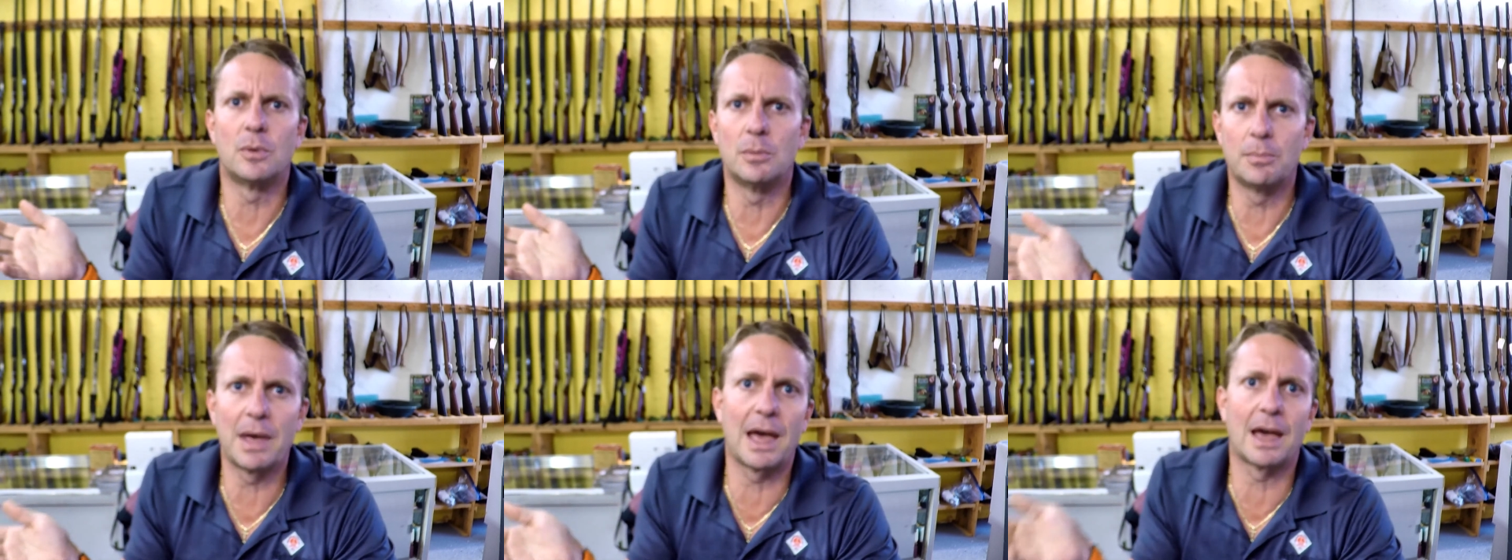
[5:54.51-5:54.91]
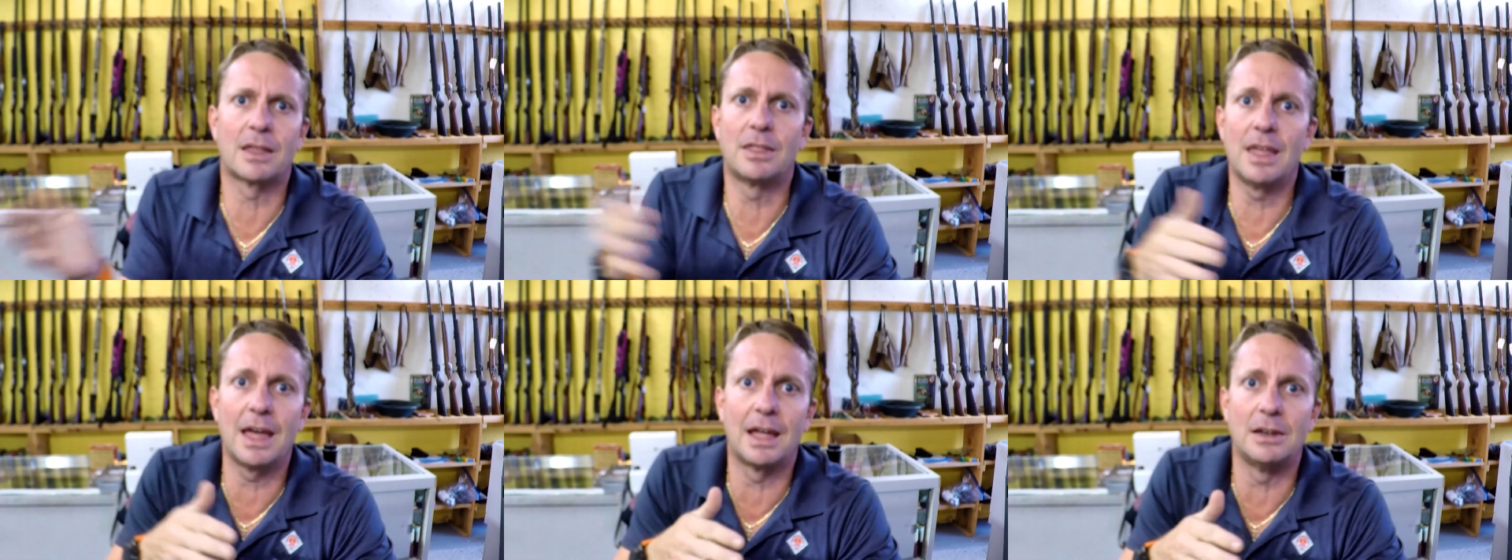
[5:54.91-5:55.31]
when
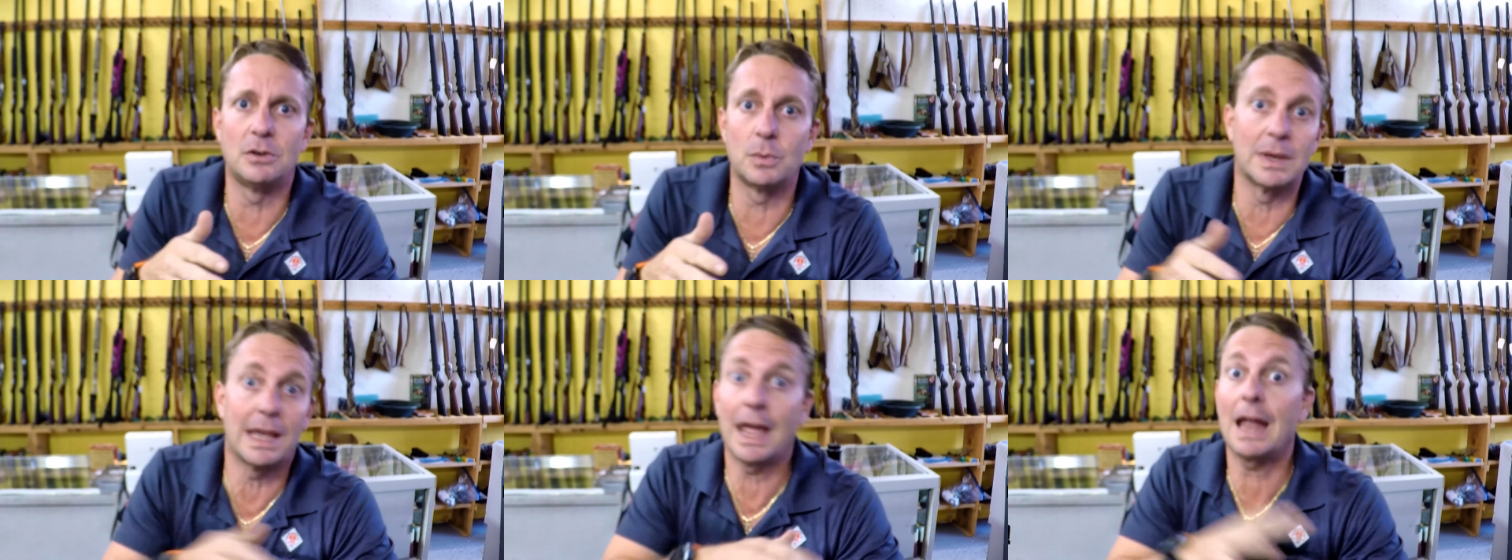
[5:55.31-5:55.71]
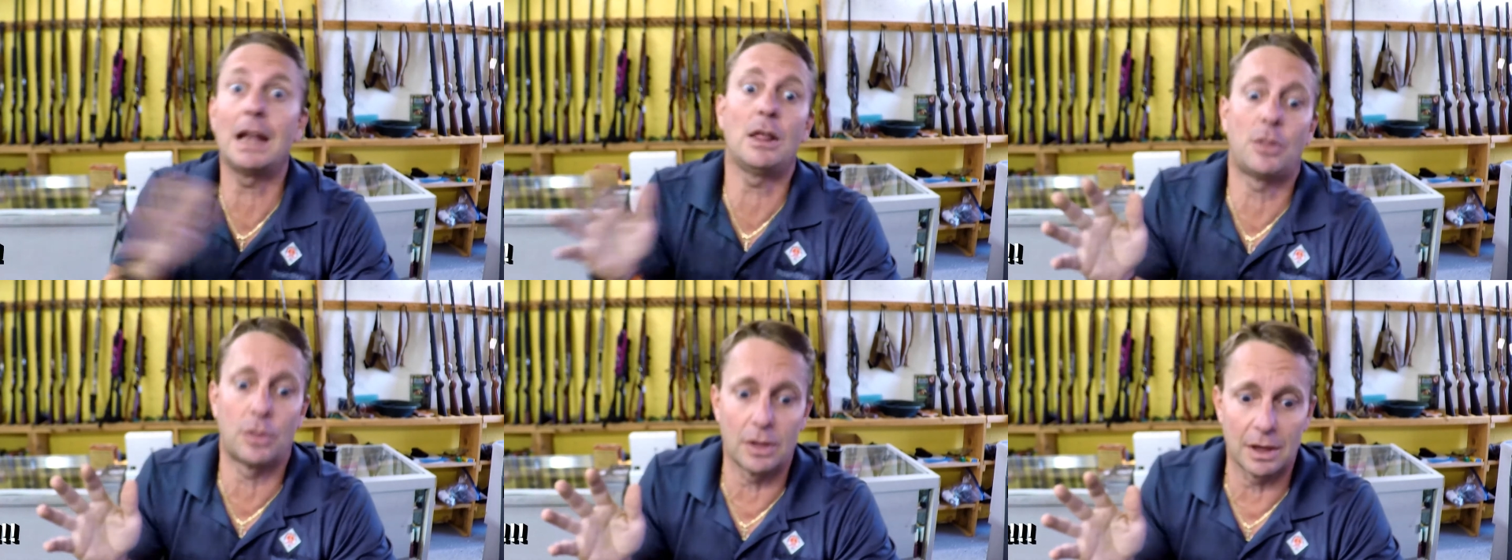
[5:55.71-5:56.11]
back then, doing
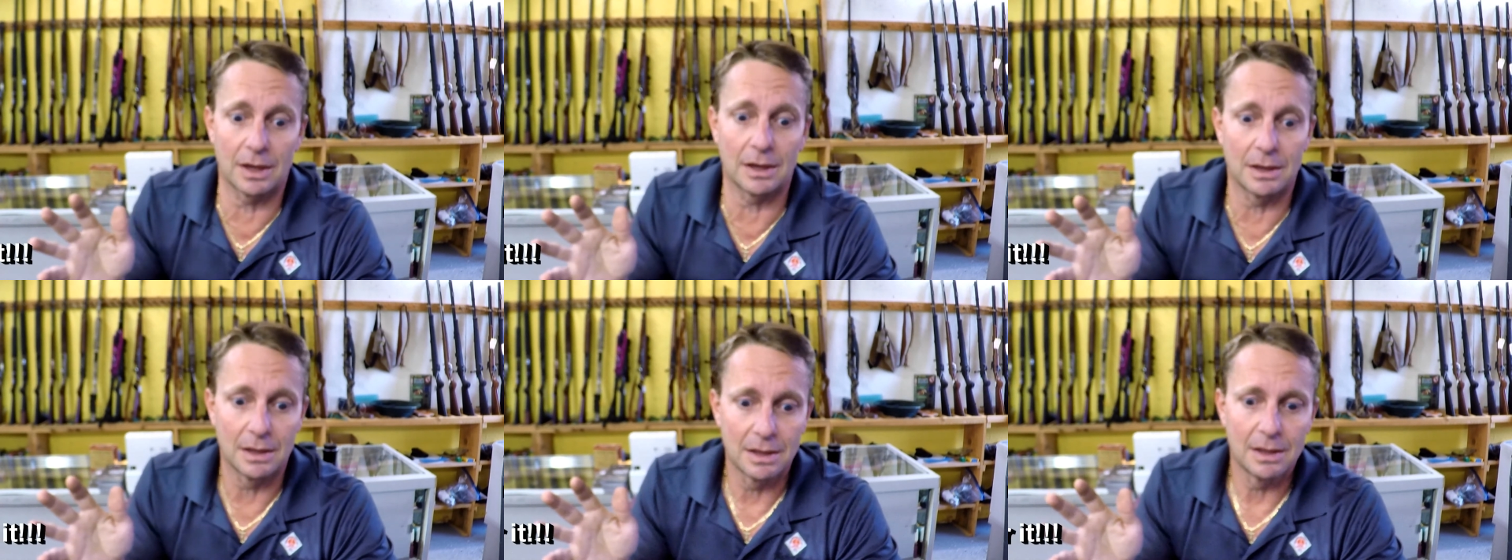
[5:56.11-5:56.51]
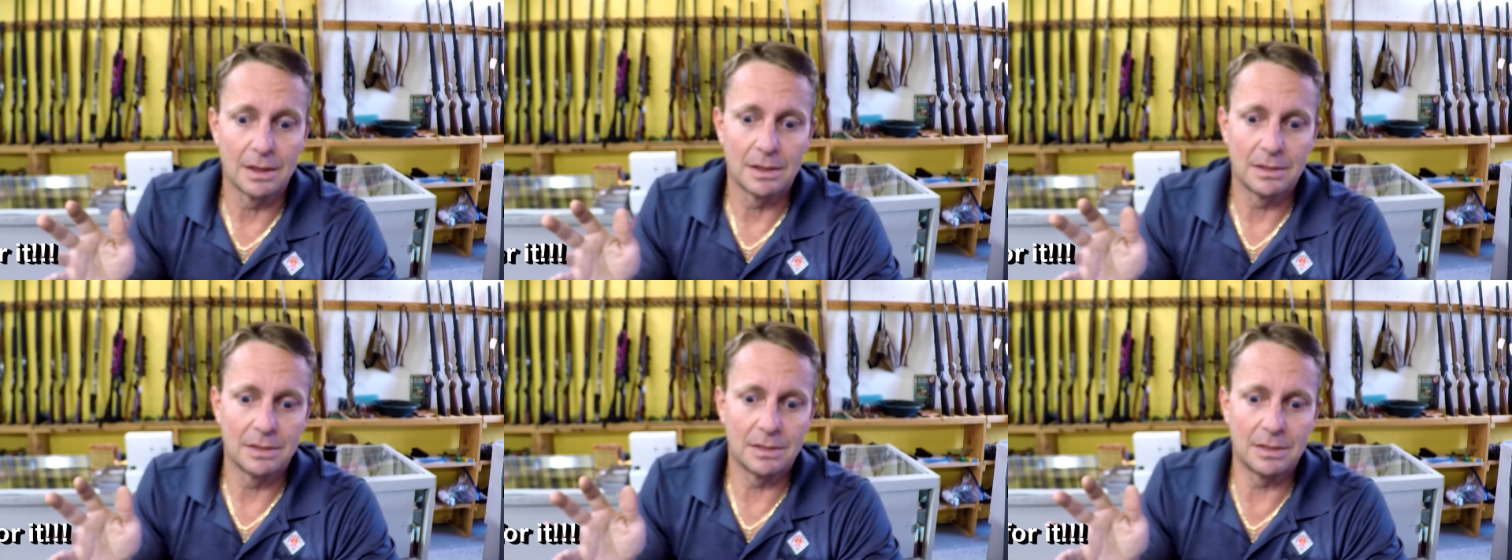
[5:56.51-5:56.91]
anything,
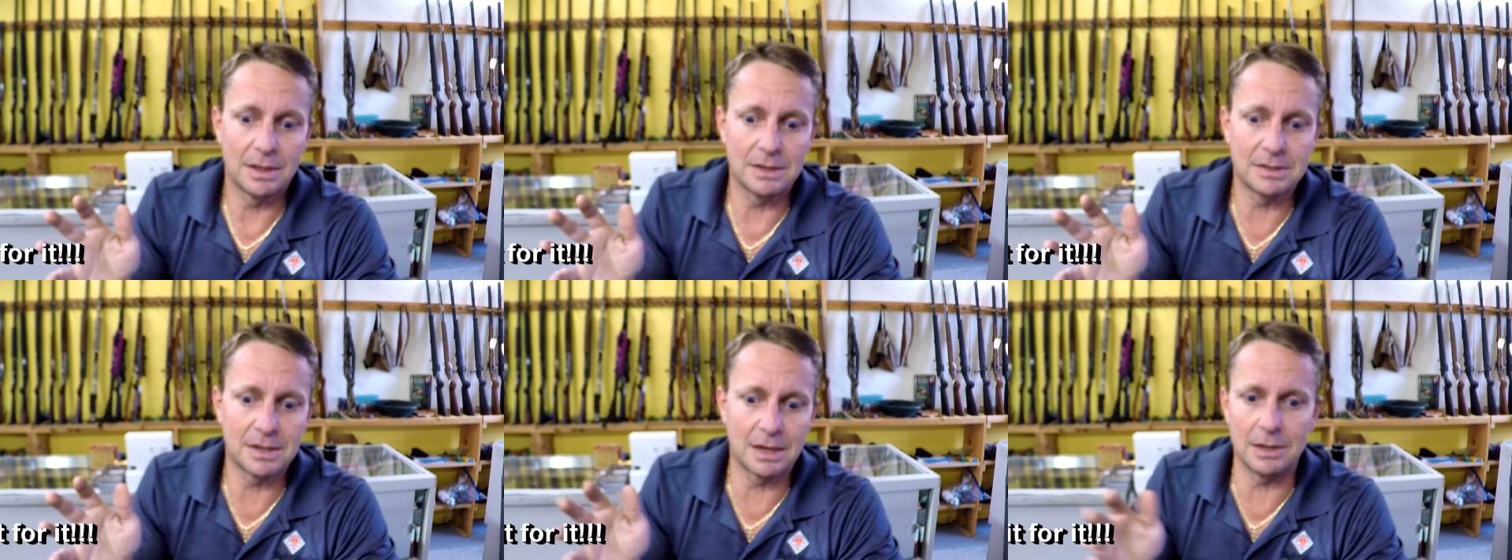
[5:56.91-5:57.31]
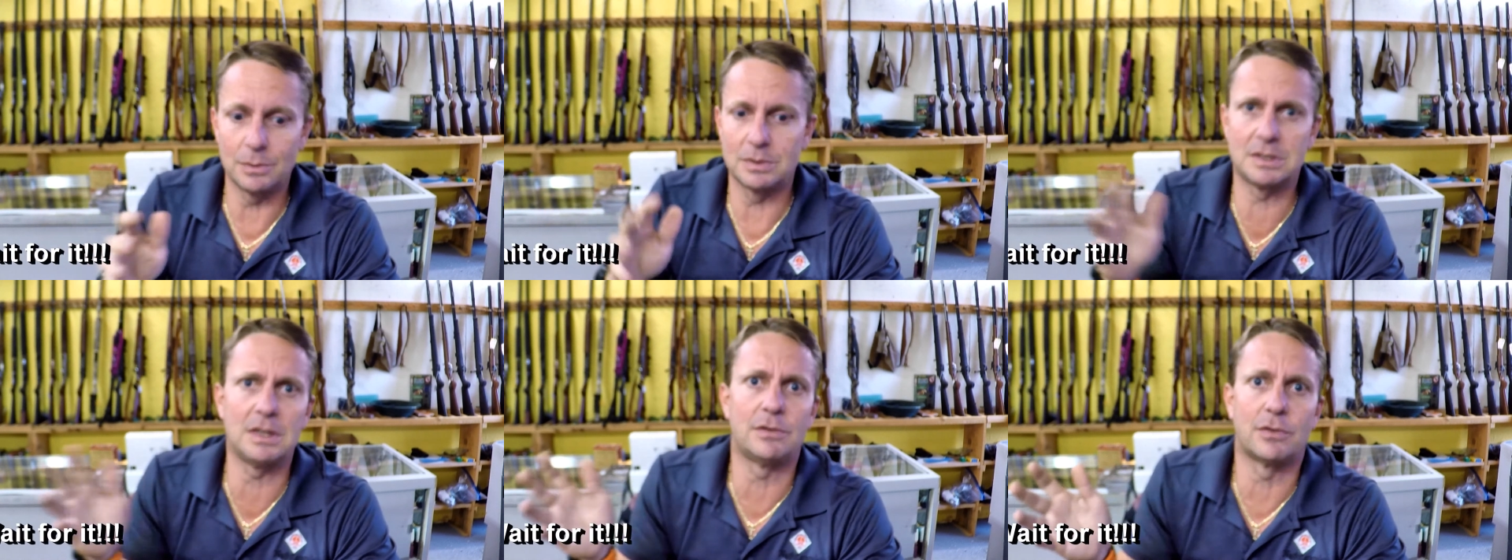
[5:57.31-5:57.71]
they said he
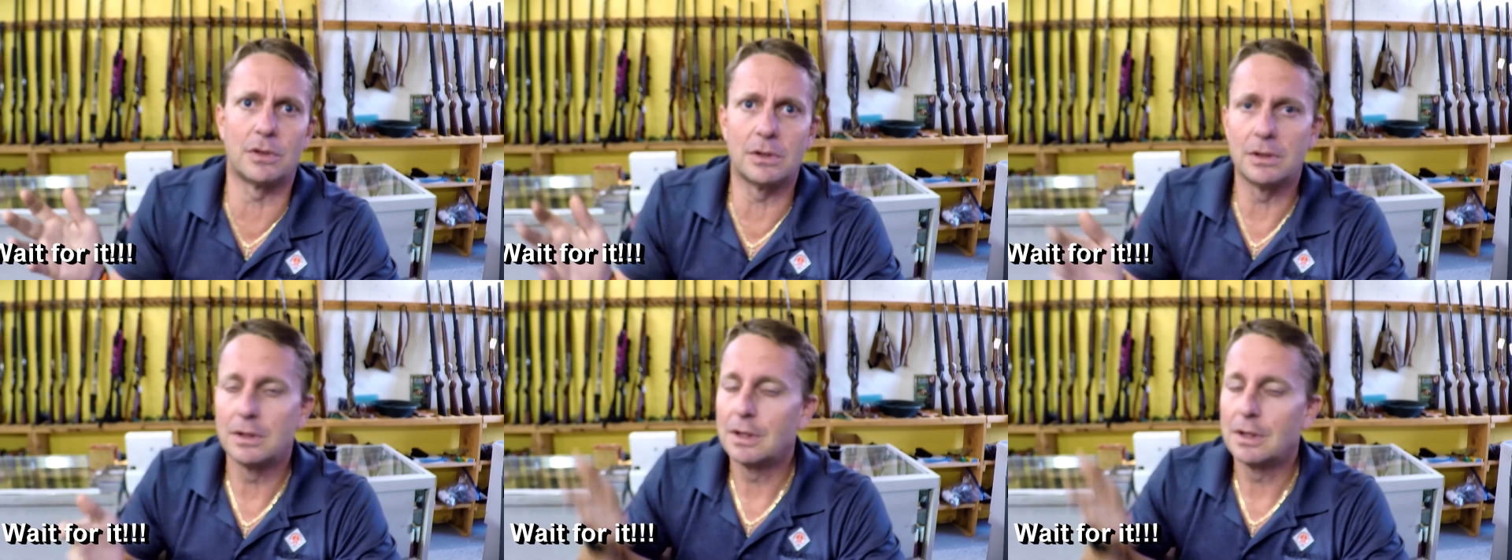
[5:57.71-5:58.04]
was evil.